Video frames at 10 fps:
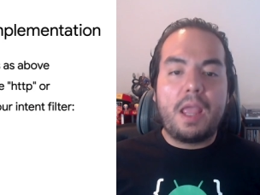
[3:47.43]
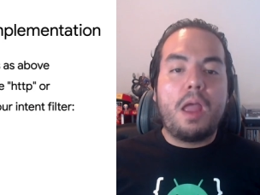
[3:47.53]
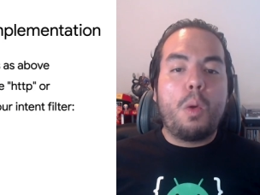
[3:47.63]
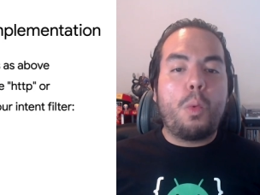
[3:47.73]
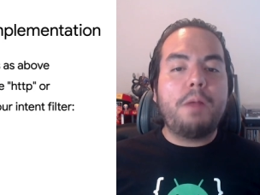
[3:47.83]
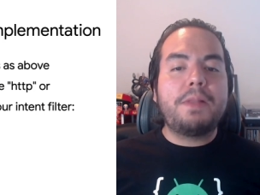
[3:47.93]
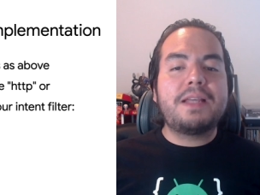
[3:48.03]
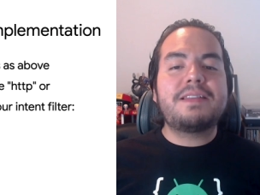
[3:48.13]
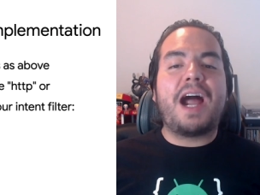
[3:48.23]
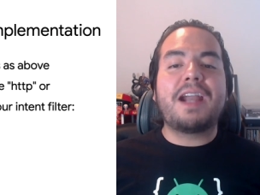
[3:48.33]
Web
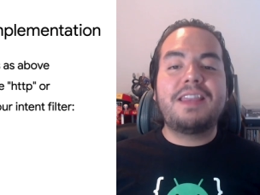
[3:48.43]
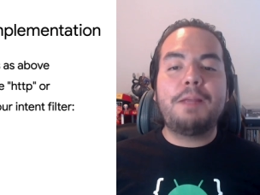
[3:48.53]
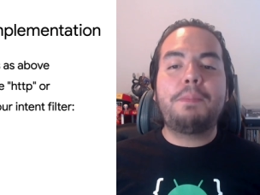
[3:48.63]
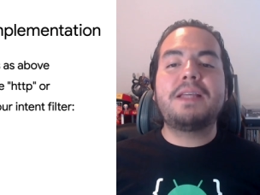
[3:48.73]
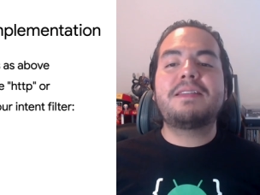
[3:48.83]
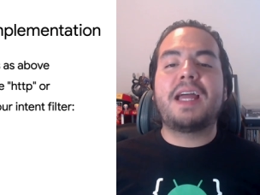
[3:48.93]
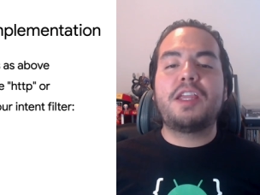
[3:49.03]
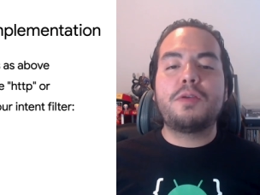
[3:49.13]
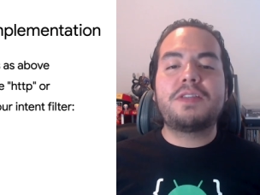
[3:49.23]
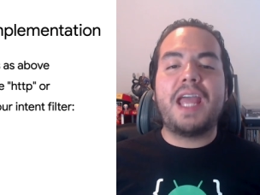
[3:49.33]
links are deep links that
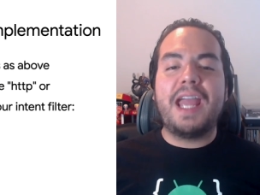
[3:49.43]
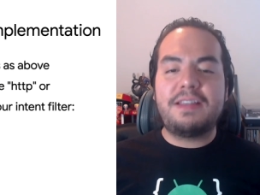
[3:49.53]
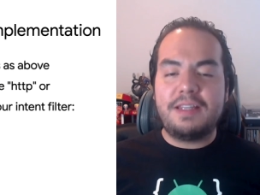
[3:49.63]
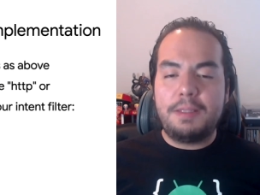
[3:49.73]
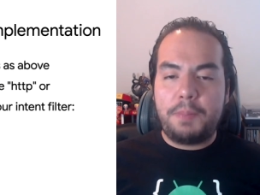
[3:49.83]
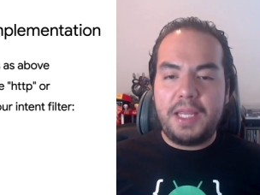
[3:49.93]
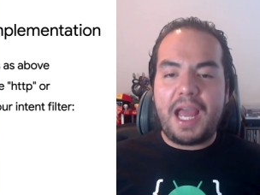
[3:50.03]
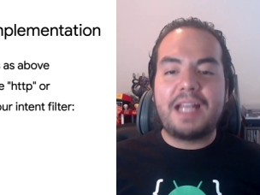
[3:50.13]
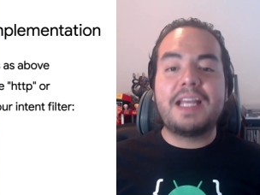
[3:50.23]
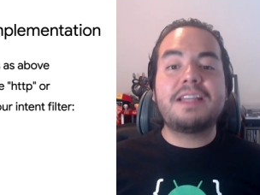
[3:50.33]
use the HTTP
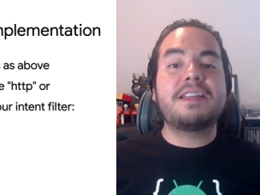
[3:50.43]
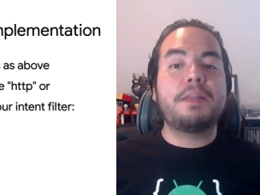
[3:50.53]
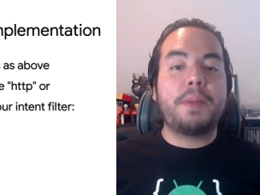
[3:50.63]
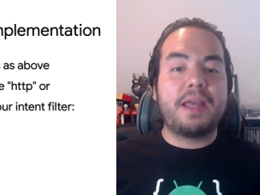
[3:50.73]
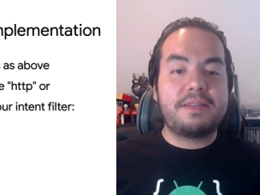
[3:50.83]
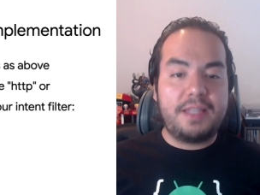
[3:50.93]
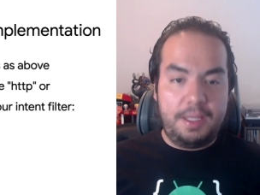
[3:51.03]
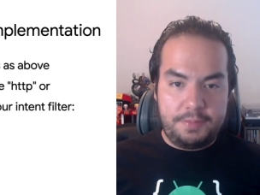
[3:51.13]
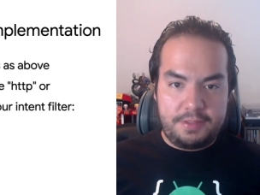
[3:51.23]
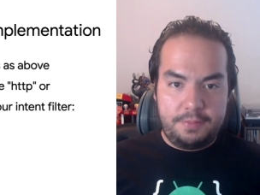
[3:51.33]
and HTTPS
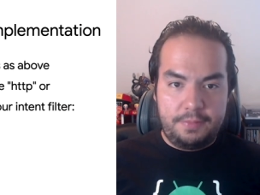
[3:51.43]
schemes.